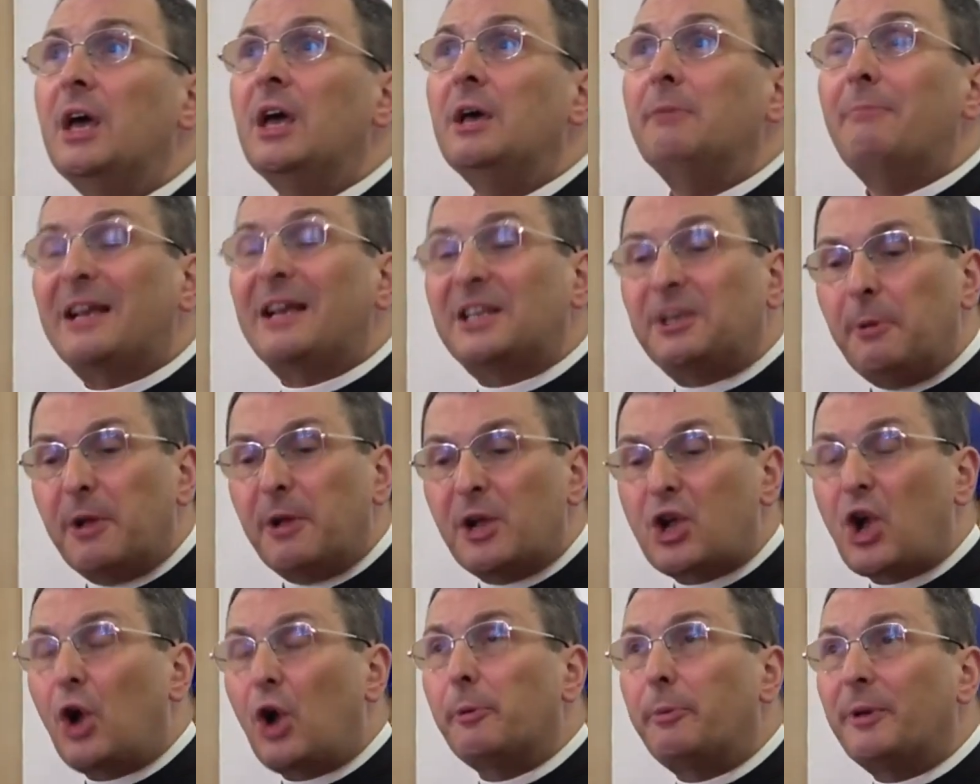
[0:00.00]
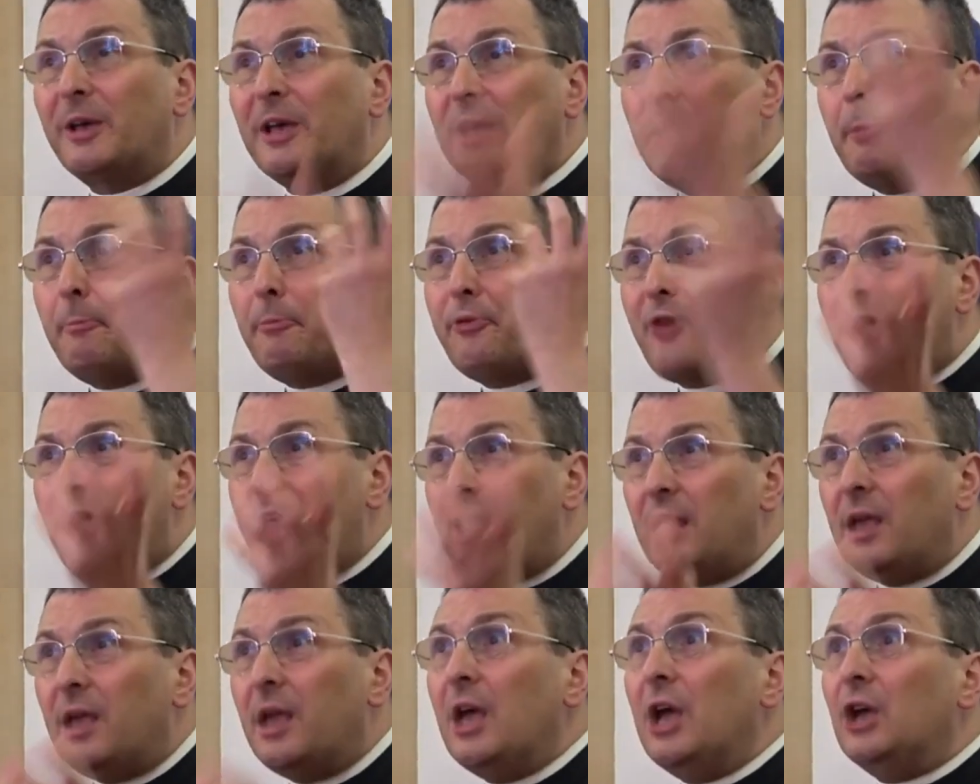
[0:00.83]
Maximilian Kolbe,
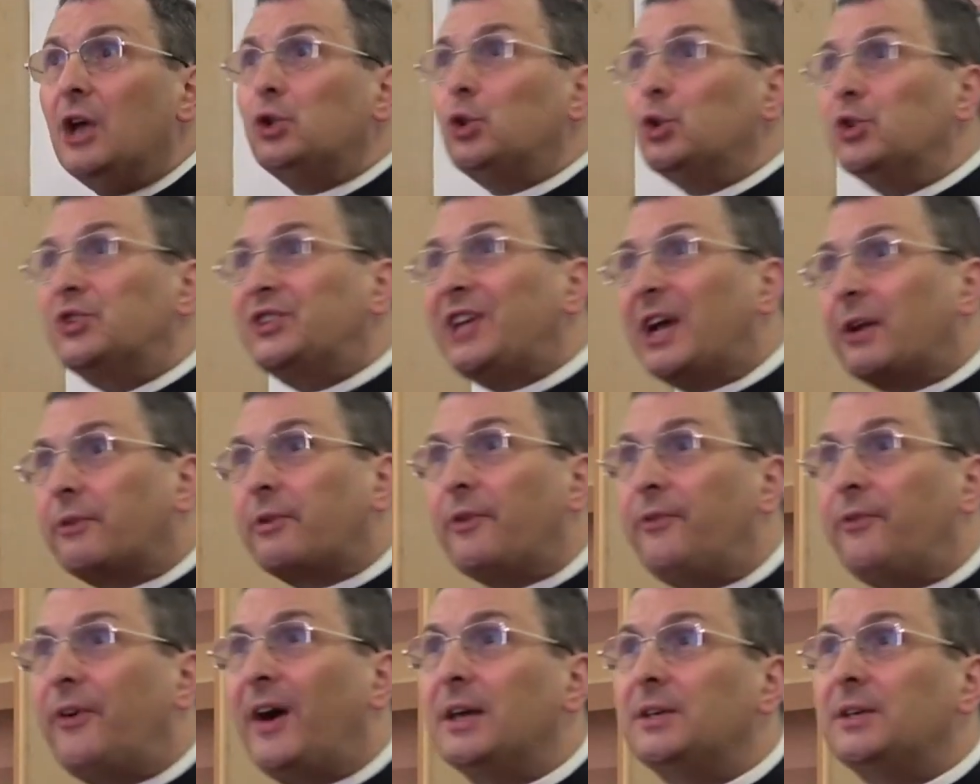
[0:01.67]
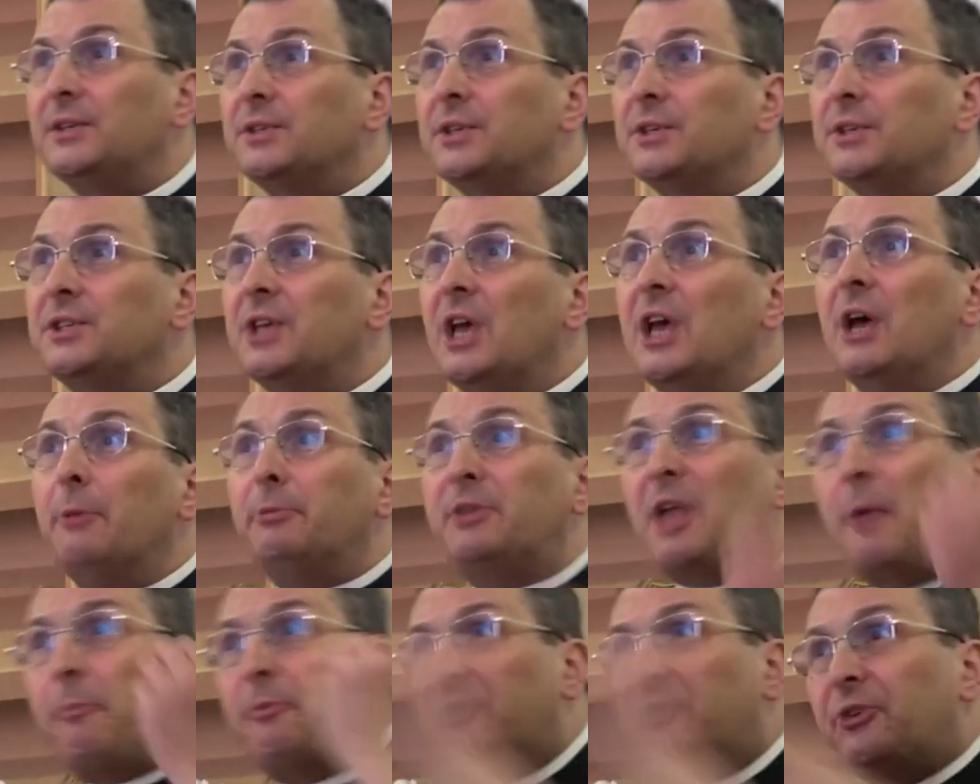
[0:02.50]
pray, do sacrifices,
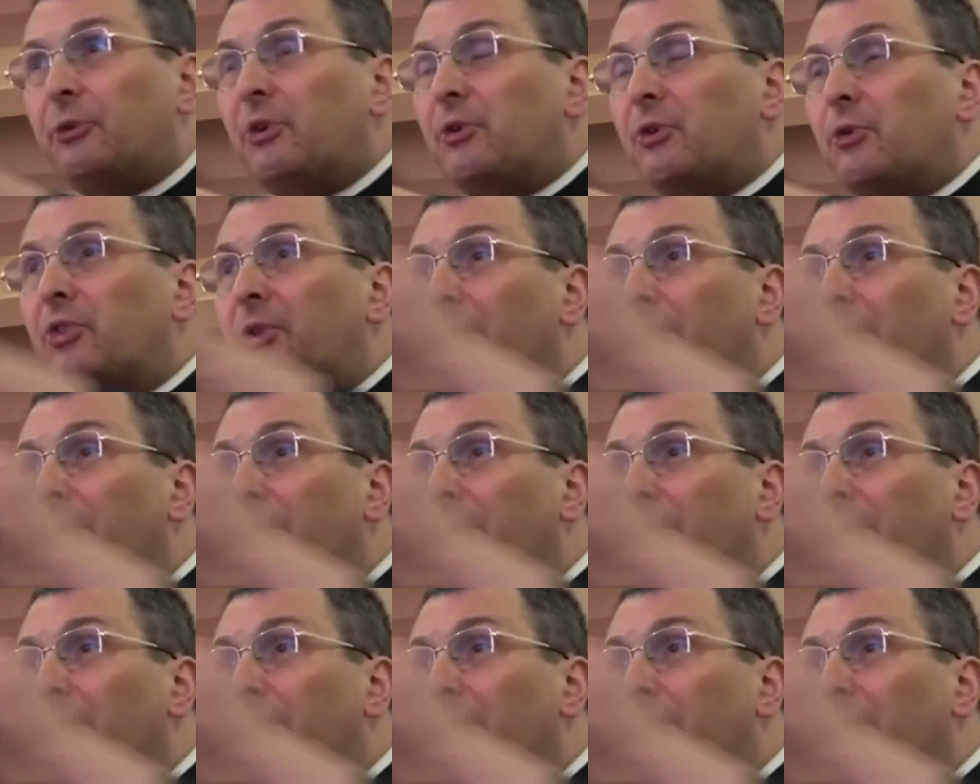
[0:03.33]
distribute the